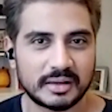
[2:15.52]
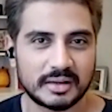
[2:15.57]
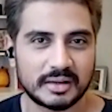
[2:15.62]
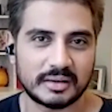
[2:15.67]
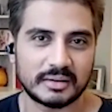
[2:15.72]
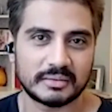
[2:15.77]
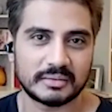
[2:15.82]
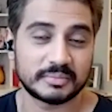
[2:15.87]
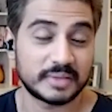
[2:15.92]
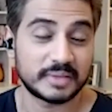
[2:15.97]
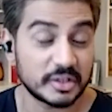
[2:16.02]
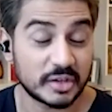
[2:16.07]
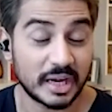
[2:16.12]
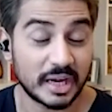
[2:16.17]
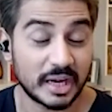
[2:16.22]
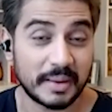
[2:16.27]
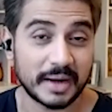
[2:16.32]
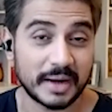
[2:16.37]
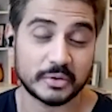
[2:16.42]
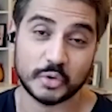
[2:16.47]
things get
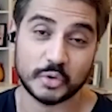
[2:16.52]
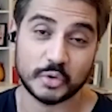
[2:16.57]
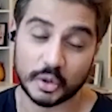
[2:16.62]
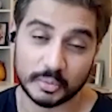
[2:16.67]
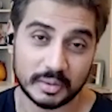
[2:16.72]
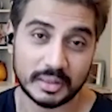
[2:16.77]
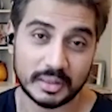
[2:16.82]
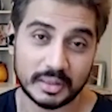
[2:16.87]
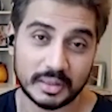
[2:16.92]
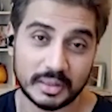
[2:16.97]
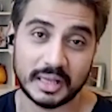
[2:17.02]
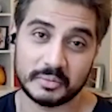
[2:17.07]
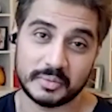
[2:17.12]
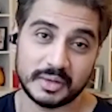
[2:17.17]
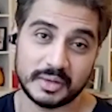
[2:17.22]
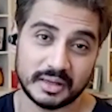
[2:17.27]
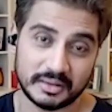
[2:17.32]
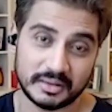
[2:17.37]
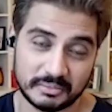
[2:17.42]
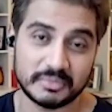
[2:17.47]
back to normal and we
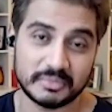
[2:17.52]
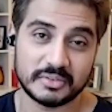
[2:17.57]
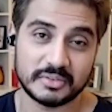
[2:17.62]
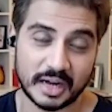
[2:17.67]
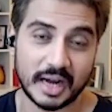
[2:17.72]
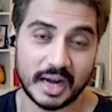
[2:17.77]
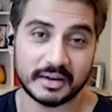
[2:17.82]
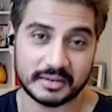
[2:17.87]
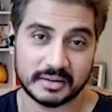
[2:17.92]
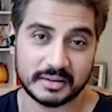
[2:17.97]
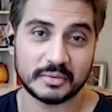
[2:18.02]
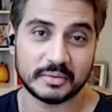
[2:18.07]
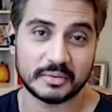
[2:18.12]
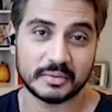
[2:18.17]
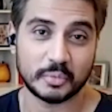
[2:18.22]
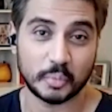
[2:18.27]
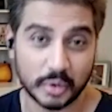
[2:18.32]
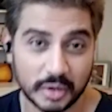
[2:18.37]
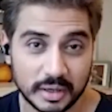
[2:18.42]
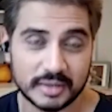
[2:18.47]
can start
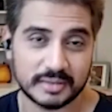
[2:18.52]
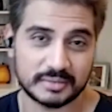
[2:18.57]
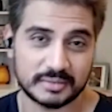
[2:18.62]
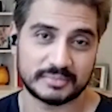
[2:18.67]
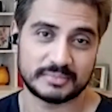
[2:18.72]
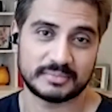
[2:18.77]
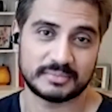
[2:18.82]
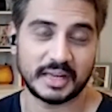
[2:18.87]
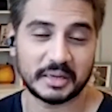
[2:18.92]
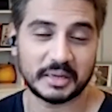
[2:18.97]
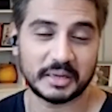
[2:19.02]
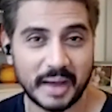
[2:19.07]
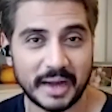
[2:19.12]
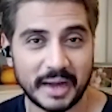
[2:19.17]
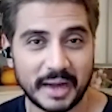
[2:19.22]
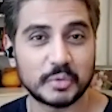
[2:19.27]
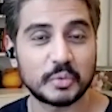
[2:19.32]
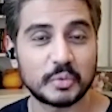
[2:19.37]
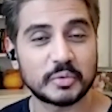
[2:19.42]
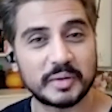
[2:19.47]
work, get back to
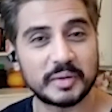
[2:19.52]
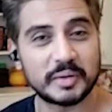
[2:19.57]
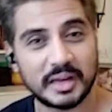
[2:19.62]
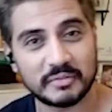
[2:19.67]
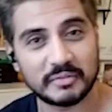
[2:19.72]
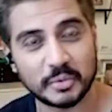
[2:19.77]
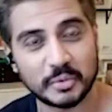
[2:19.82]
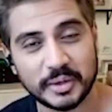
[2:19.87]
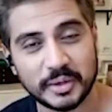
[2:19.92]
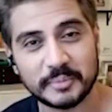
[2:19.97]
what we love doing.